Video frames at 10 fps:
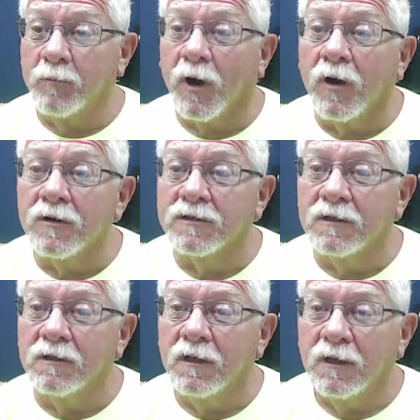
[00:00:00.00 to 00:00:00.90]

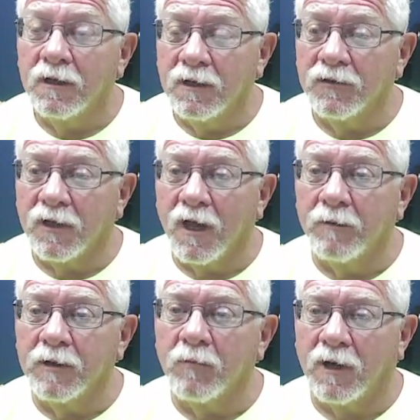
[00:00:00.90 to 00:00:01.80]
person in the
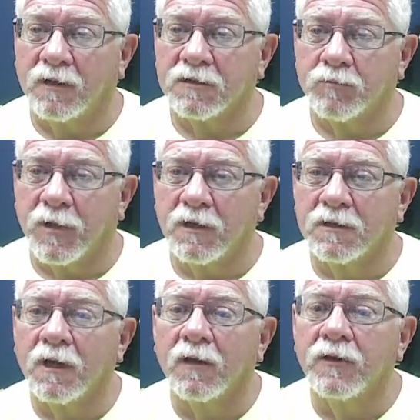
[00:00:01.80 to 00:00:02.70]
coming months. But
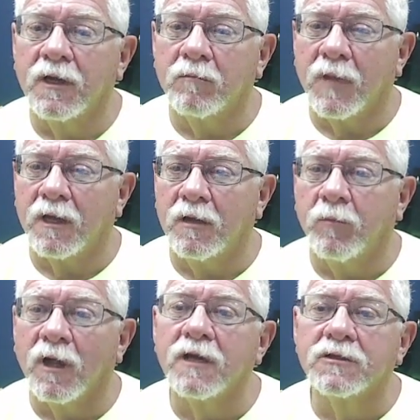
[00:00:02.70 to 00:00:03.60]
until then, may He
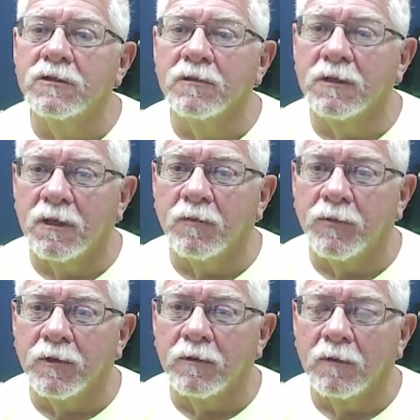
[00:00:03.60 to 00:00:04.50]
bless you and keep
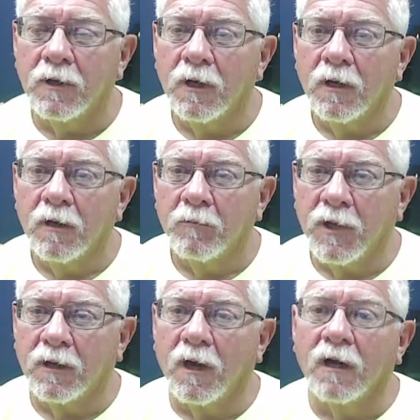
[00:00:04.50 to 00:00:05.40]
you.
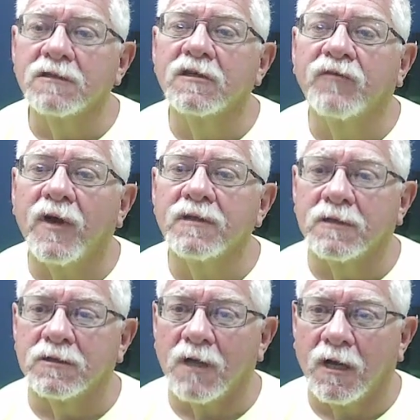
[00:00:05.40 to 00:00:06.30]
May cause His face
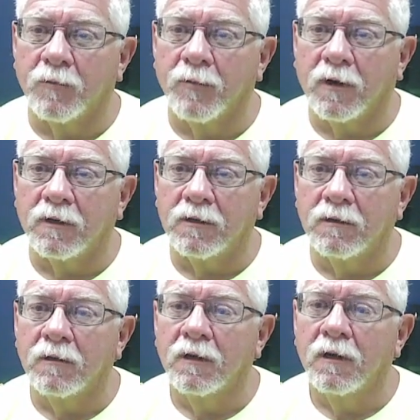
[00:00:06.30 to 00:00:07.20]
to shine upon you.
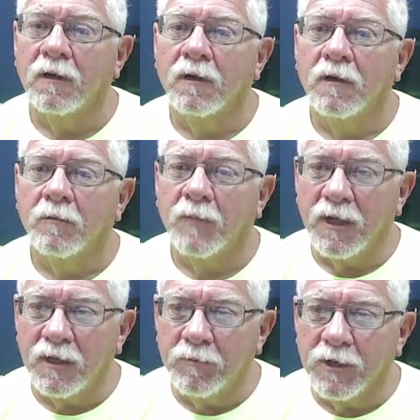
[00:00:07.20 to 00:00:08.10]
May
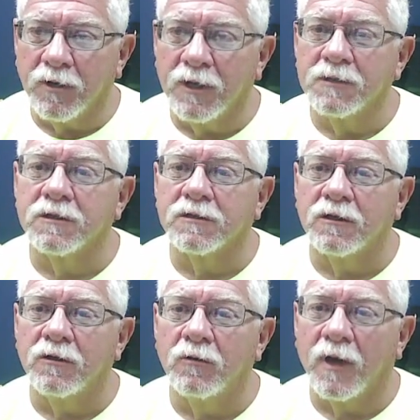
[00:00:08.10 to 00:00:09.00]
He be gracious to
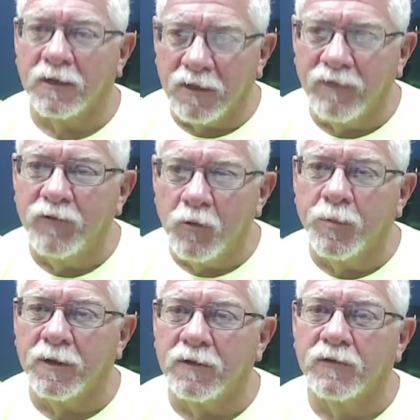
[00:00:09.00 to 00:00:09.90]
you and give you
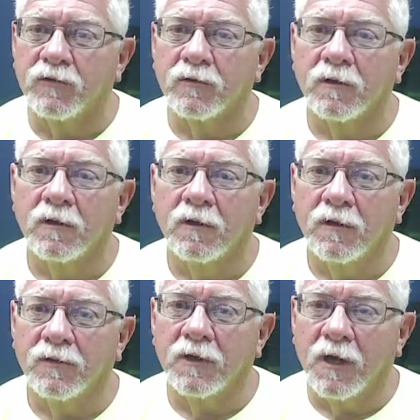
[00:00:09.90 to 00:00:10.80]
peace.
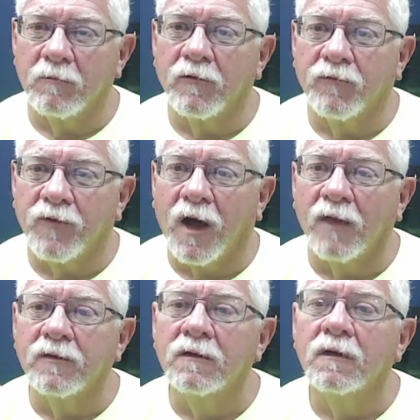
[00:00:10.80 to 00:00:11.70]
In the name of the
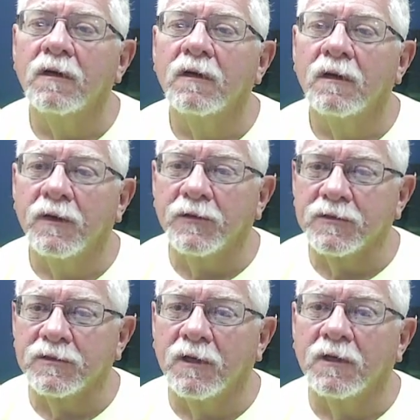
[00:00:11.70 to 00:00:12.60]
Father, and the
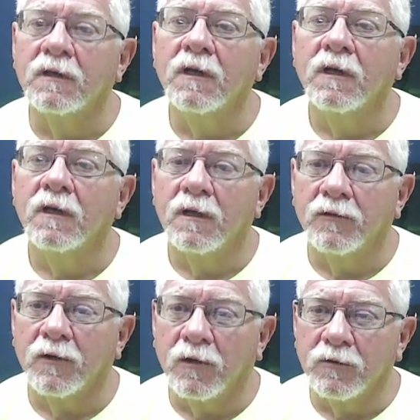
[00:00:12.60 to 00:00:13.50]
Son,
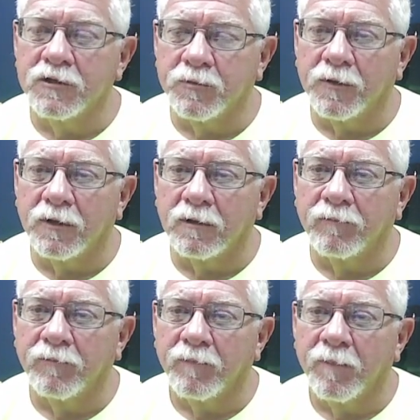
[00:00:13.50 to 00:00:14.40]
and the Holy Spirit.
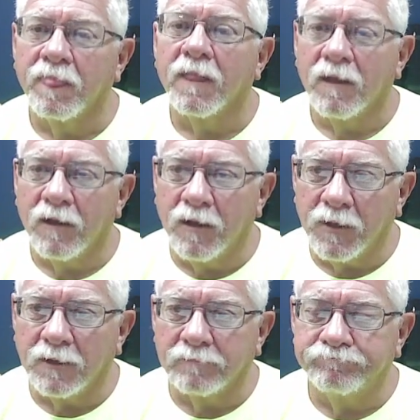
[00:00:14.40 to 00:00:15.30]
Amen.